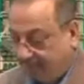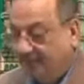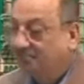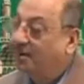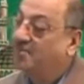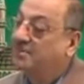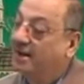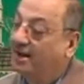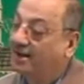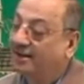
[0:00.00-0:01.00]

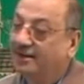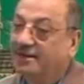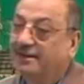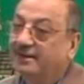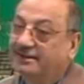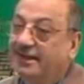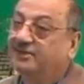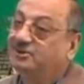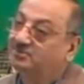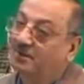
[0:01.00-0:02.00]
mamna. Yash
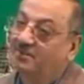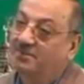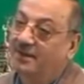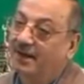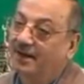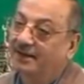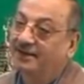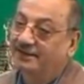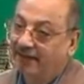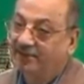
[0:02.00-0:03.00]
mamna.
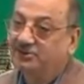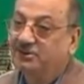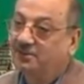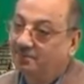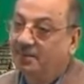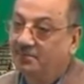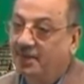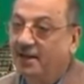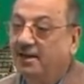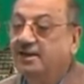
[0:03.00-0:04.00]
Yash mamna.
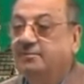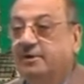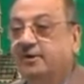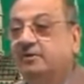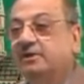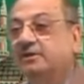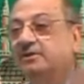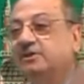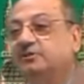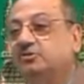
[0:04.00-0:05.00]
Because it is
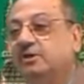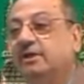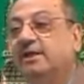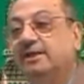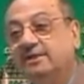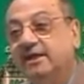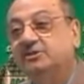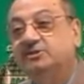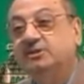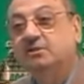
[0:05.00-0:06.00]
actually
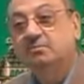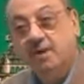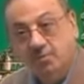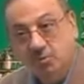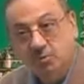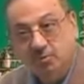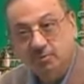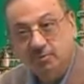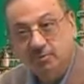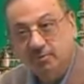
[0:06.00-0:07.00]
yash mamu.
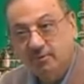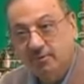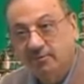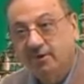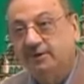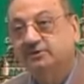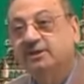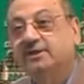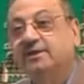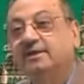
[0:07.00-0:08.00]
What is
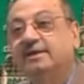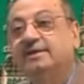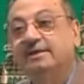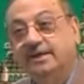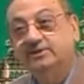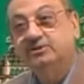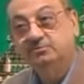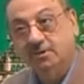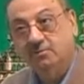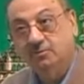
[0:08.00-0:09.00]
it? Yash
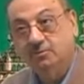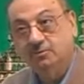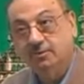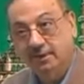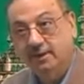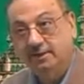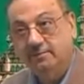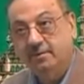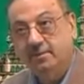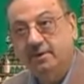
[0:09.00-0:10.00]
mamu.
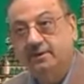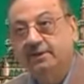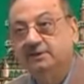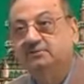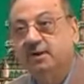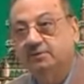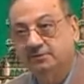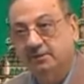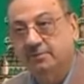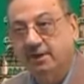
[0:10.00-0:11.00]
Remember? It is Bab
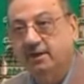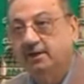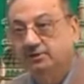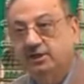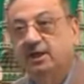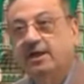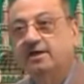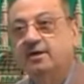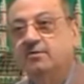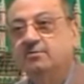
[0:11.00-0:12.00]
Samia. Shall I write
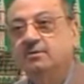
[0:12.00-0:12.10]
down?